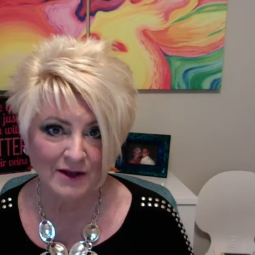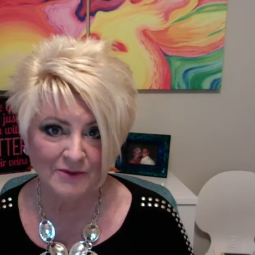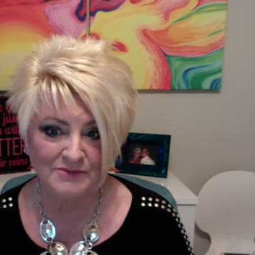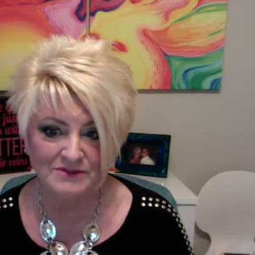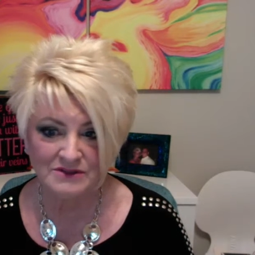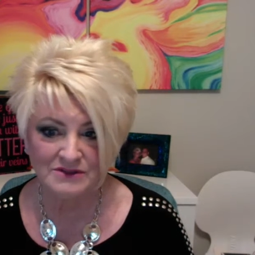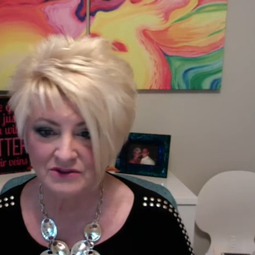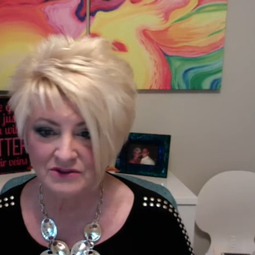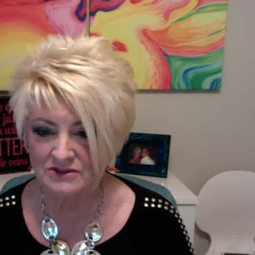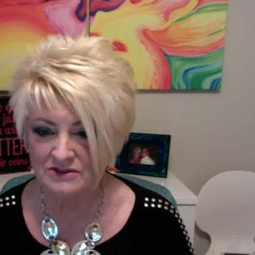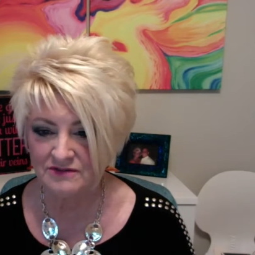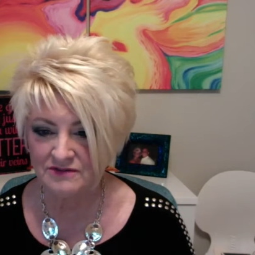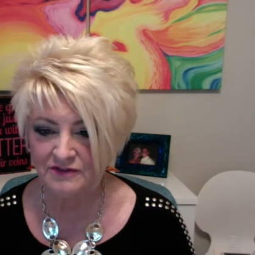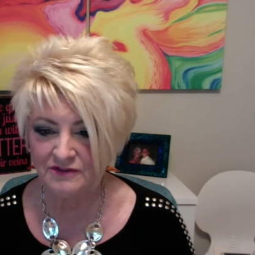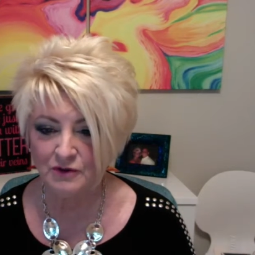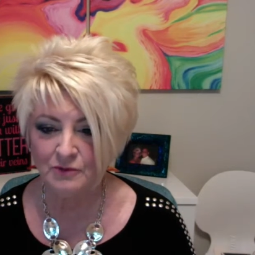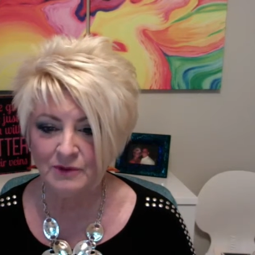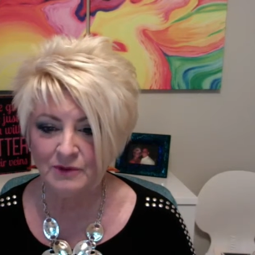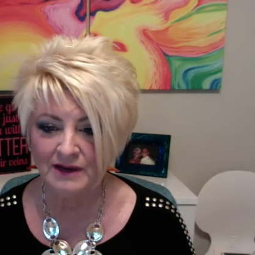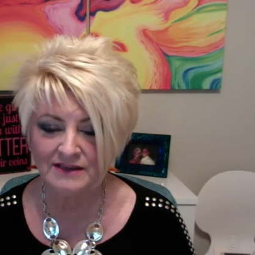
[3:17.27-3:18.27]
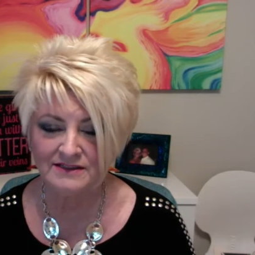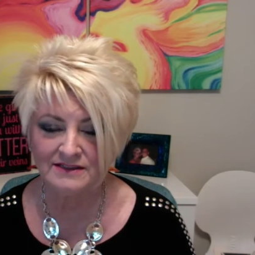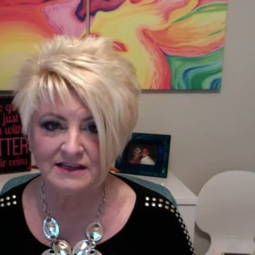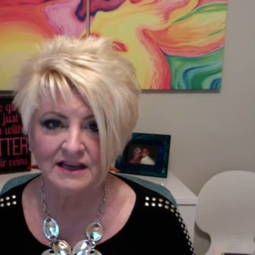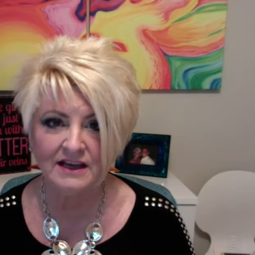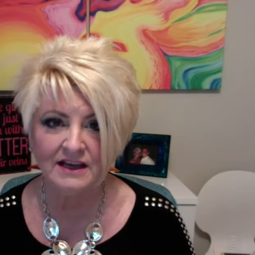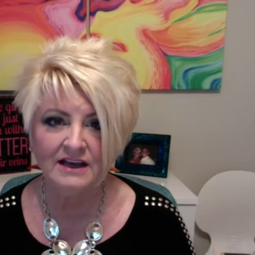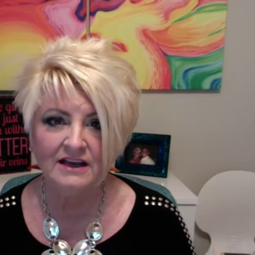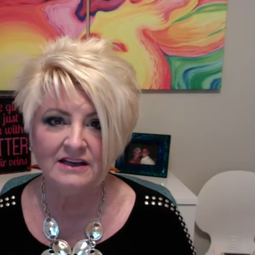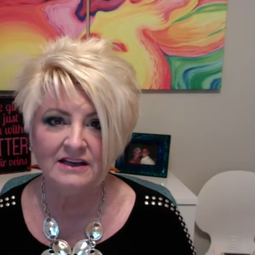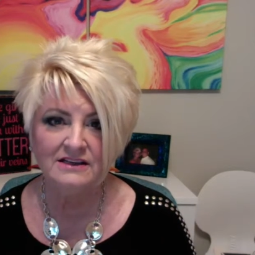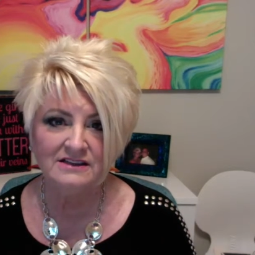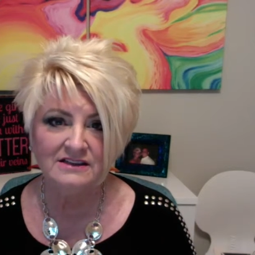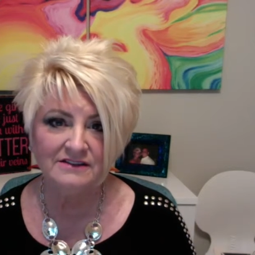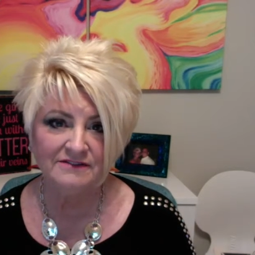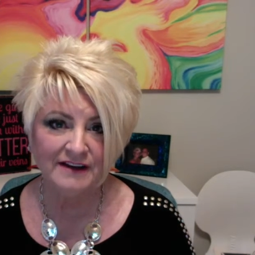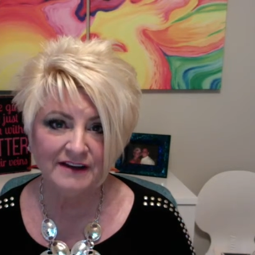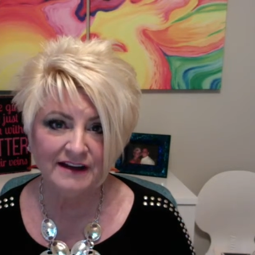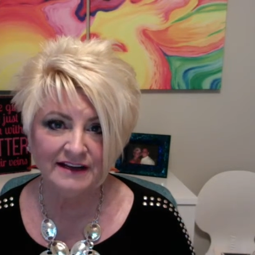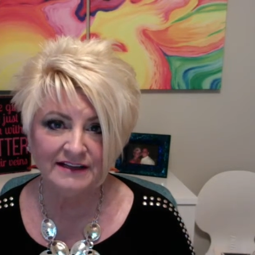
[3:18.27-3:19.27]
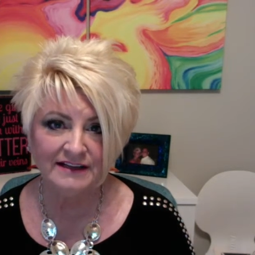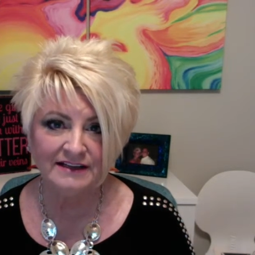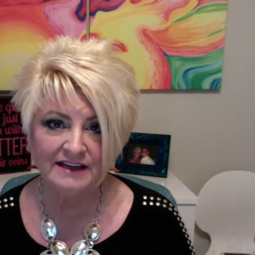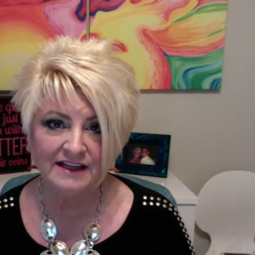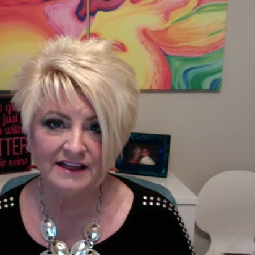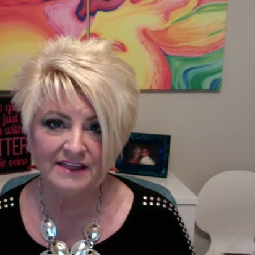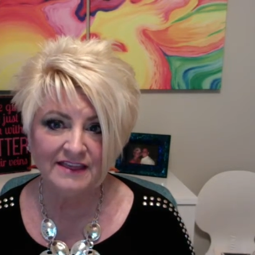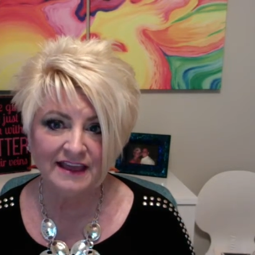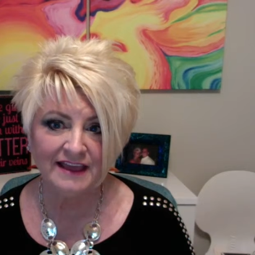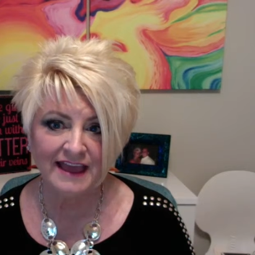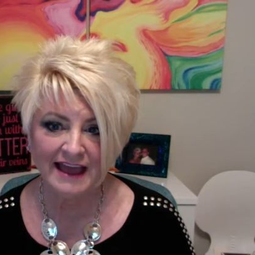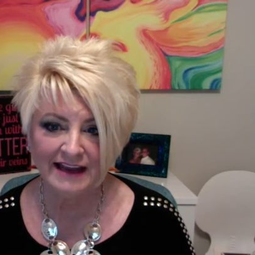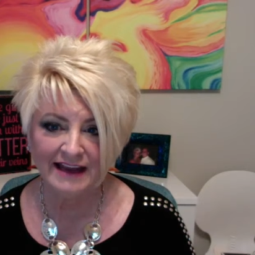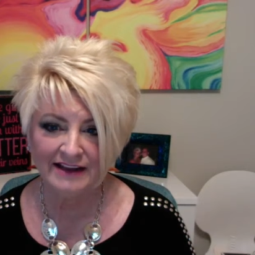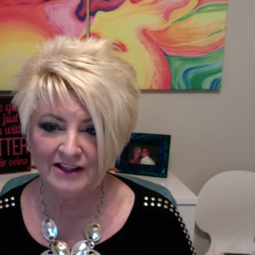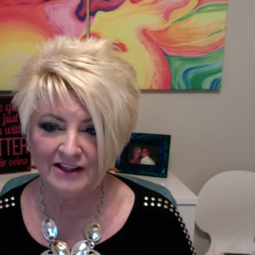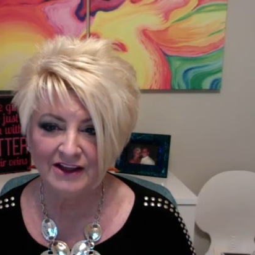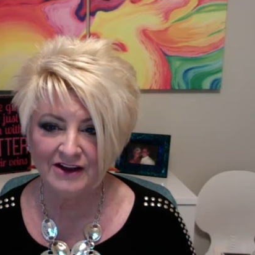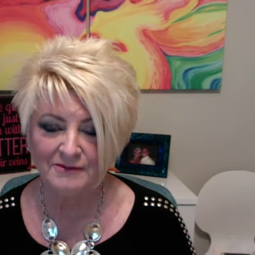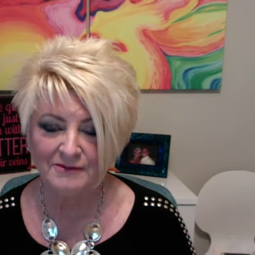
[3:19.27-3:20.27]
So there's a few ways to find the catalog.